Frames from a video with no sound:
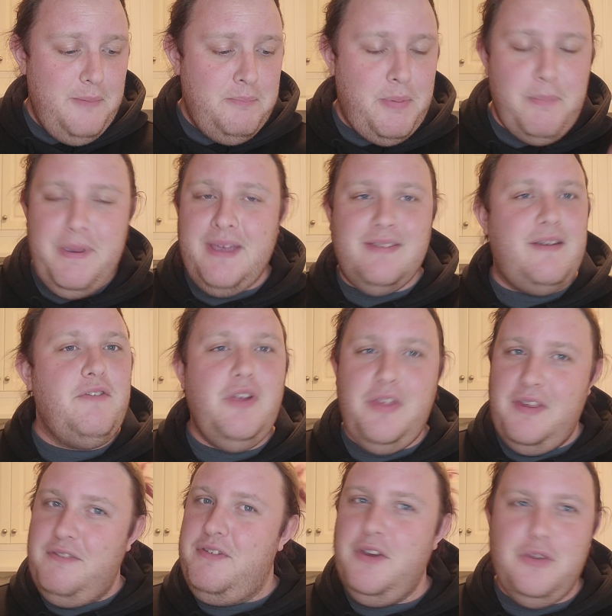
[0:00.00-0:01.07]
But because
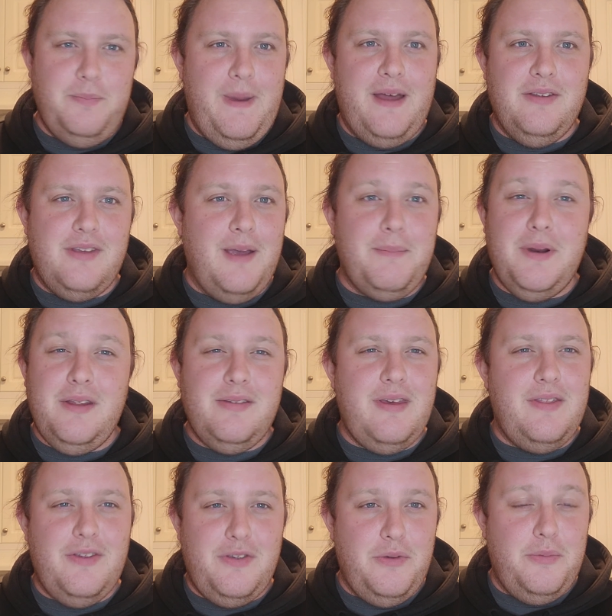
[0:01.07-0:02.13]
everything feels balanced, I'm going to say
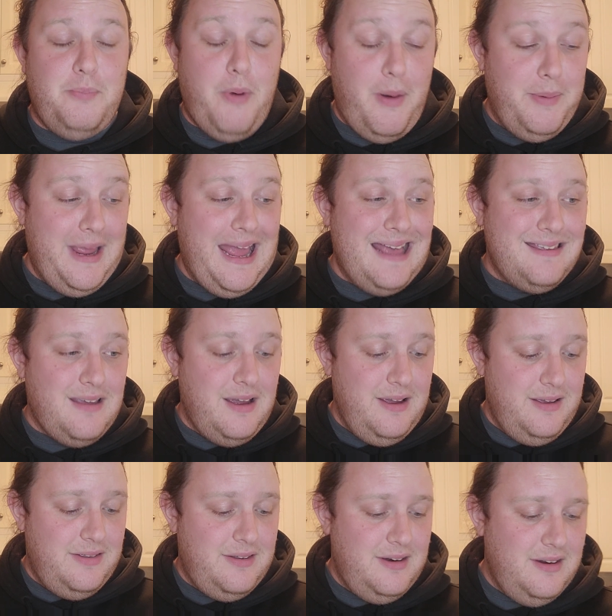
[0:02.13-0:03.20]
this is probably has high
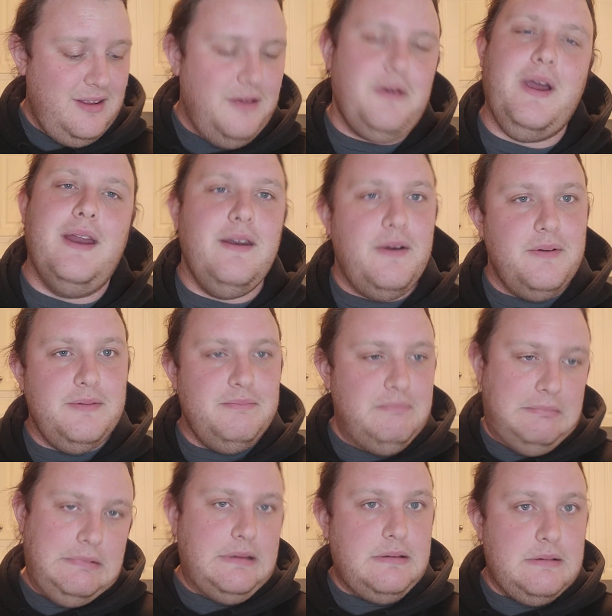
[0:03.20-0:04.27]
acidity. Okay, no,
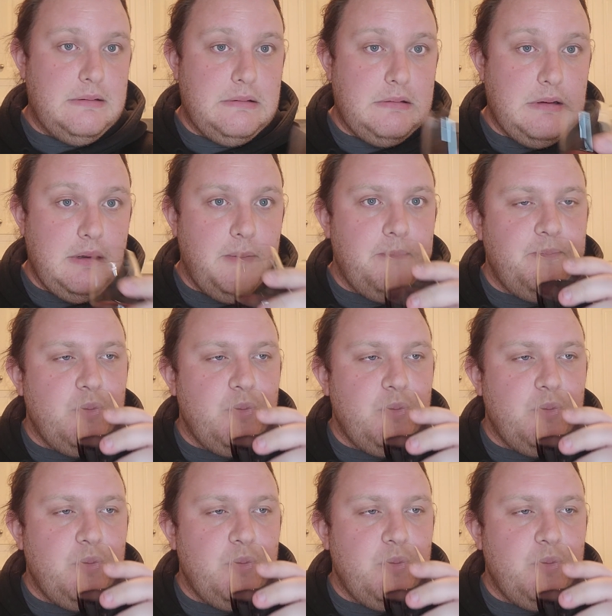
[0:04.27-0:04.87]
let's just see.